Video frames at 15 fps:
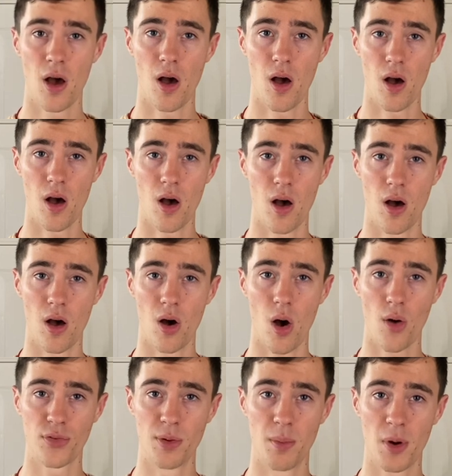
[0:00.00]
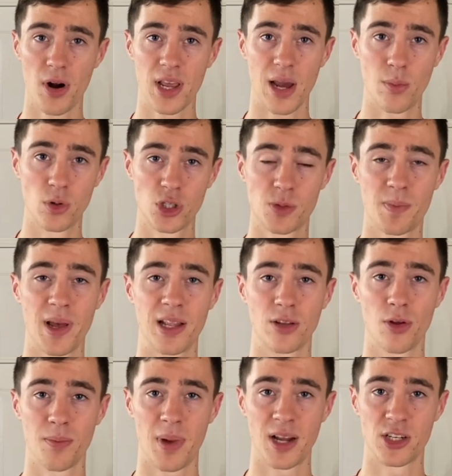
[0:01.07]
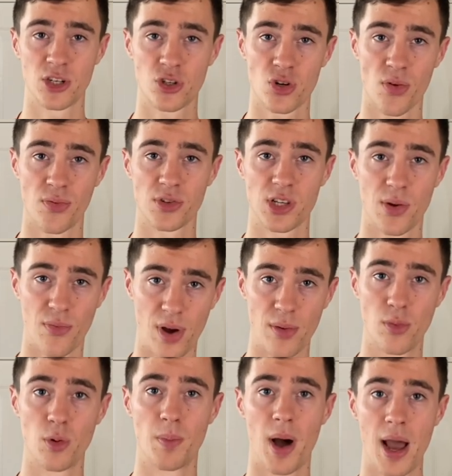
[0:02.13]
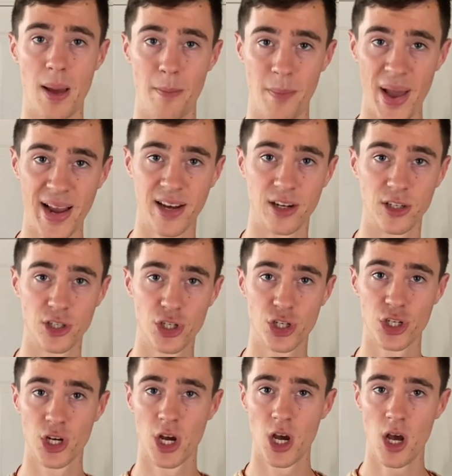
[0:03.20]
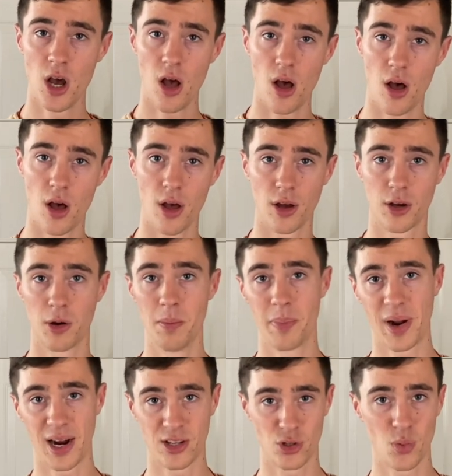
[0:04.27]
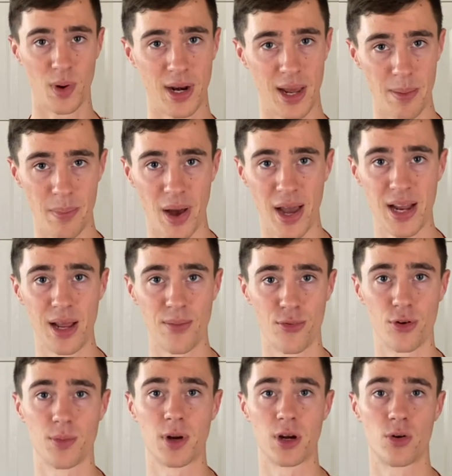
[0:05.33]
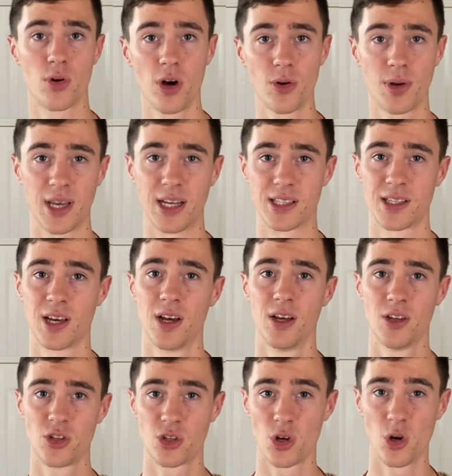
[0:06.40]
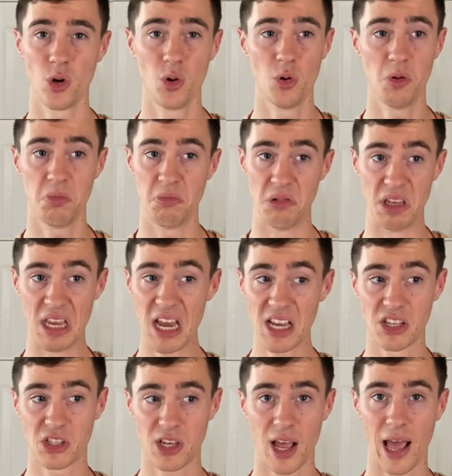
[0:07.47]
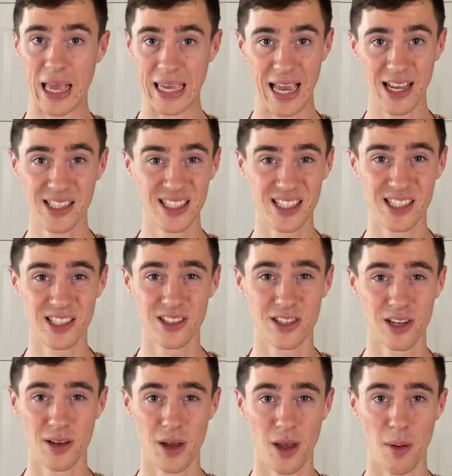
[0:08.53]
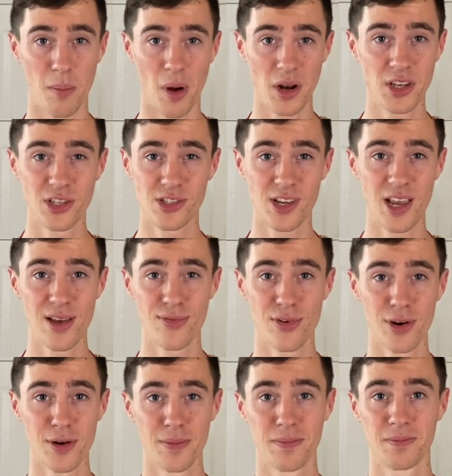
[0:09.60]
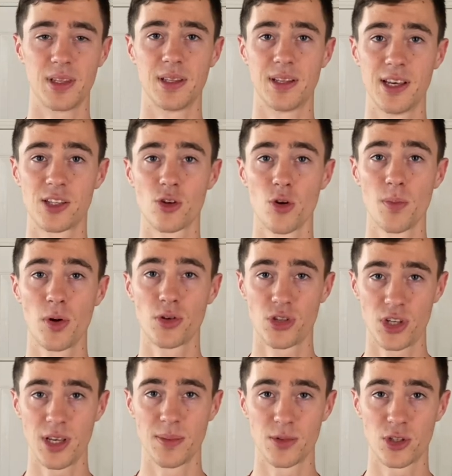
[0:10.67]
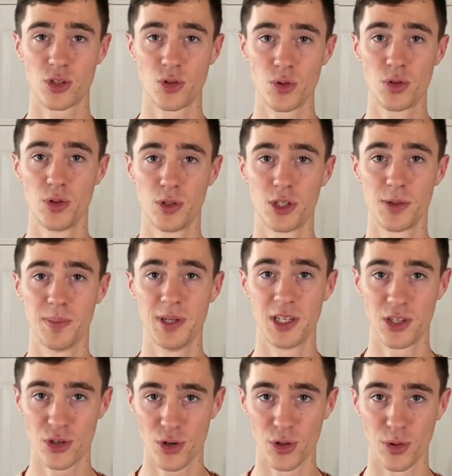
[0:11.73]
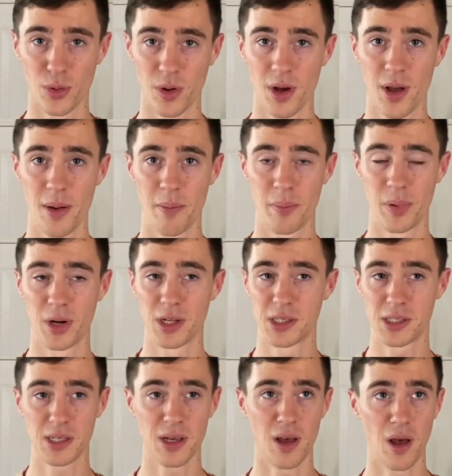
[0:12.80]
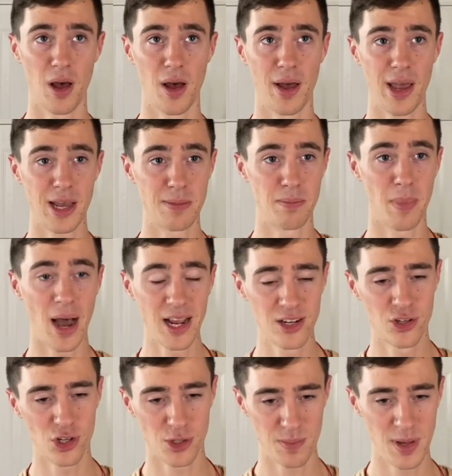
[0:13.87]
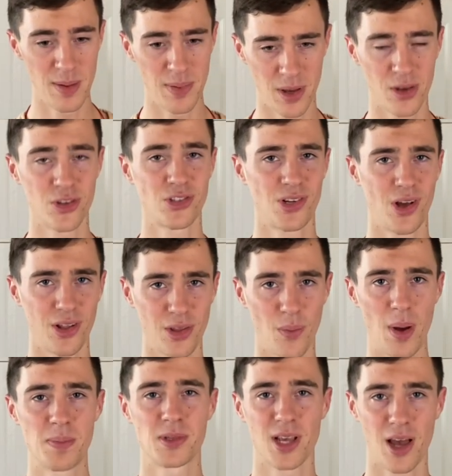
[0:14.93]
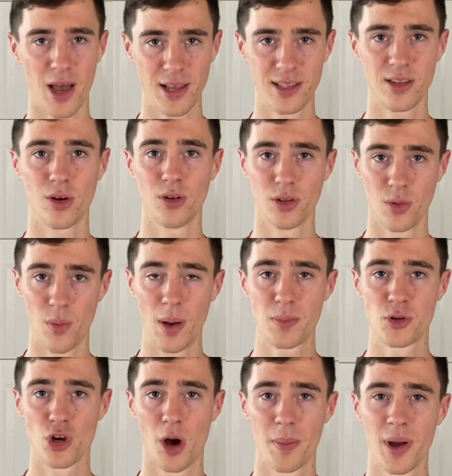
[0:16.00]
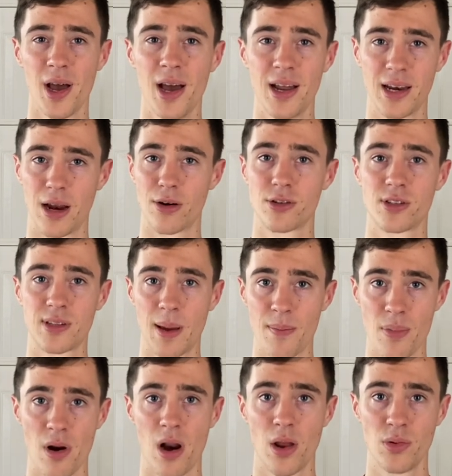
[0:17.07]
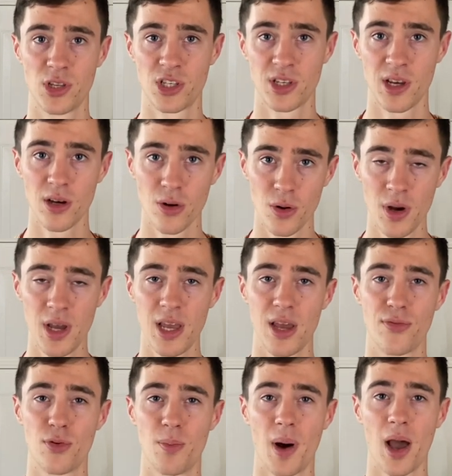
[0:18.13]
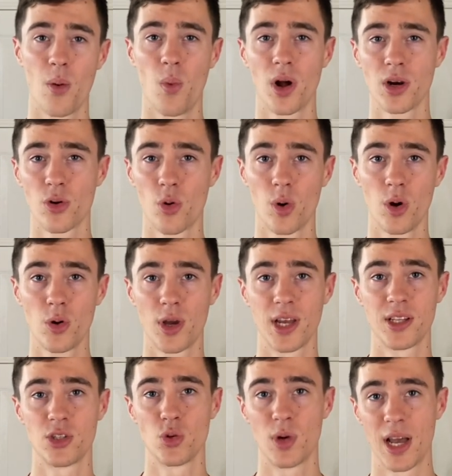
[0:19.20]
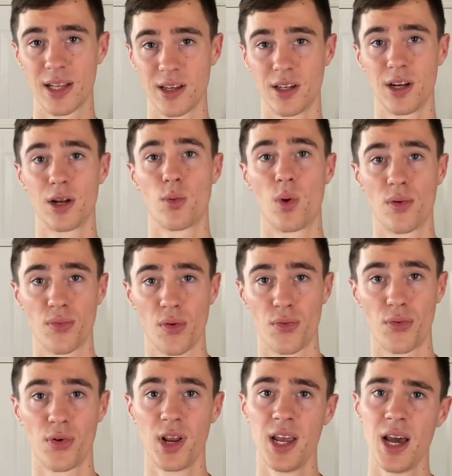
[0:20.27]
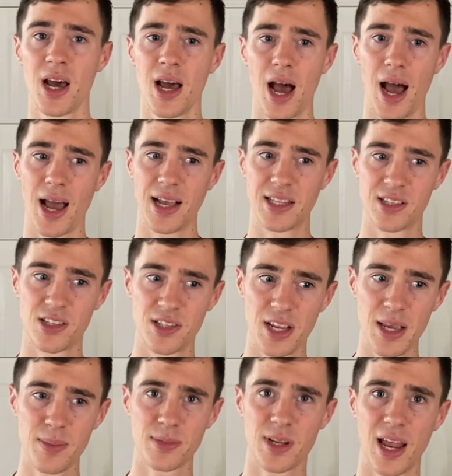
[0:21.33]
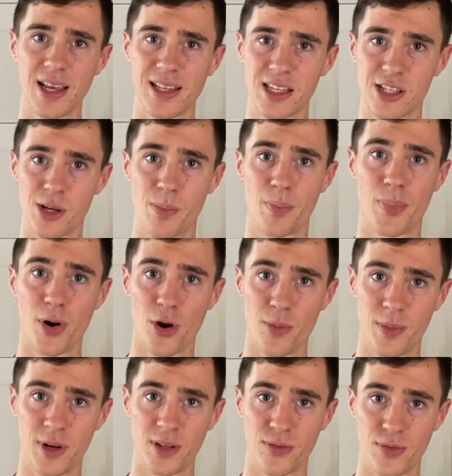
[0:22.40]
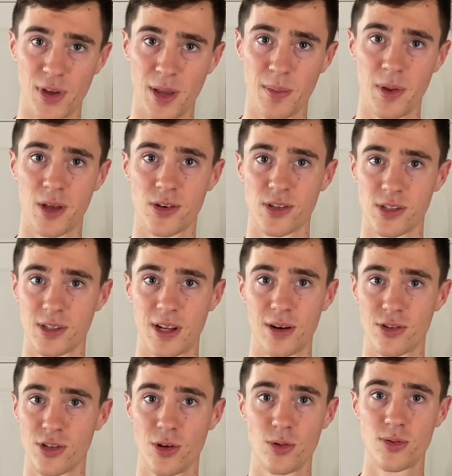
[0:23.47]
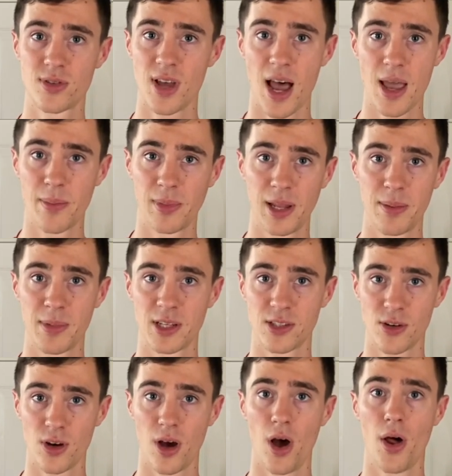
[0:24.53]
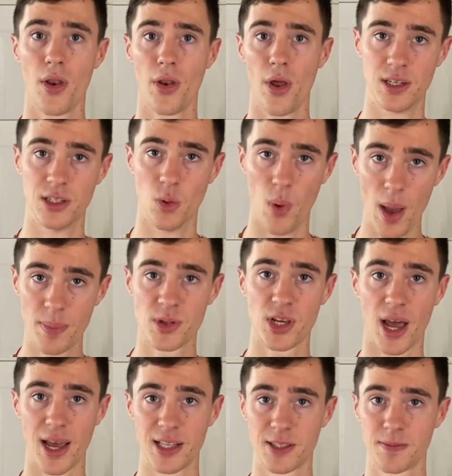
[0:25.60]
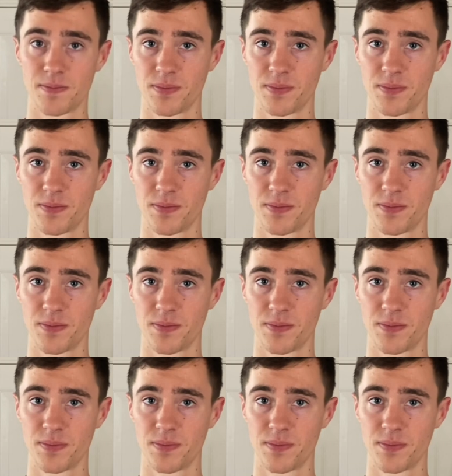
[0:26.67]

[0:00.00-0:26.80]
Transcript: uh, of the money I would spend on magic truffles if I would buy a package uh, compared to I buy them from a grow kit. So yes, I guess this is a, a money saver. This almost seems too good to be true, but uh, it might just be because on the website, on the web shop, there's a temporary sale. If you buy one grow kit, you get another one for free. It seems like that's a permanent thing because there's no time limit on the website.